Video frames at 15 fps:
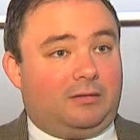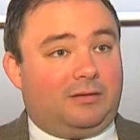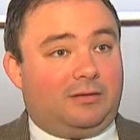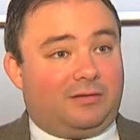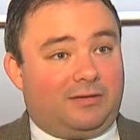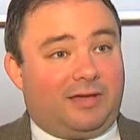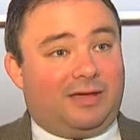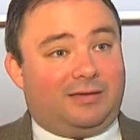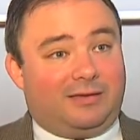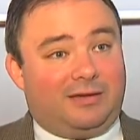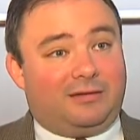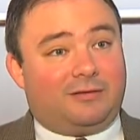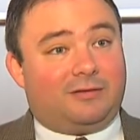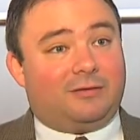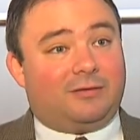to the state
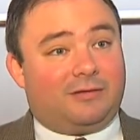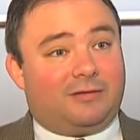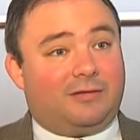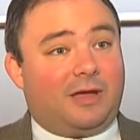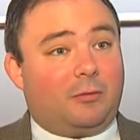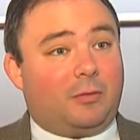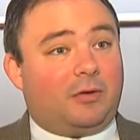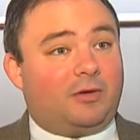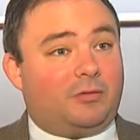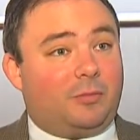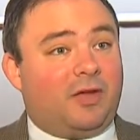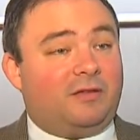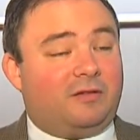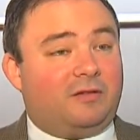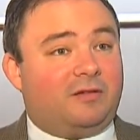teachers and the state workers
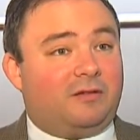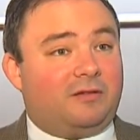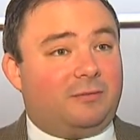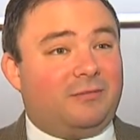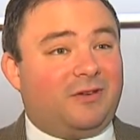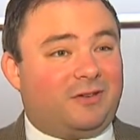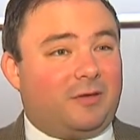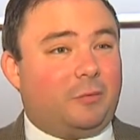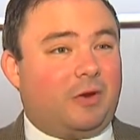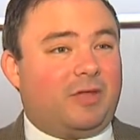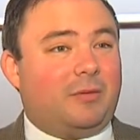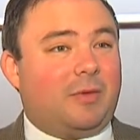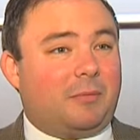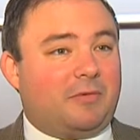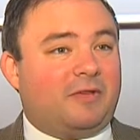pension system just to
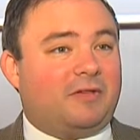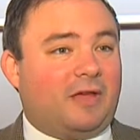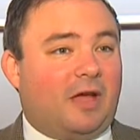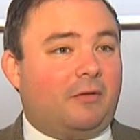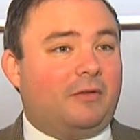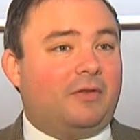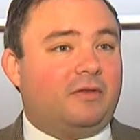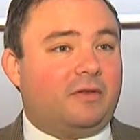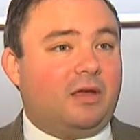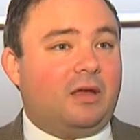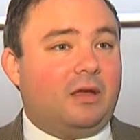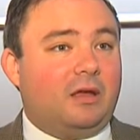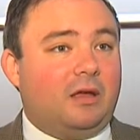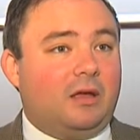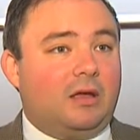bring them up to
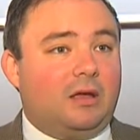solvency.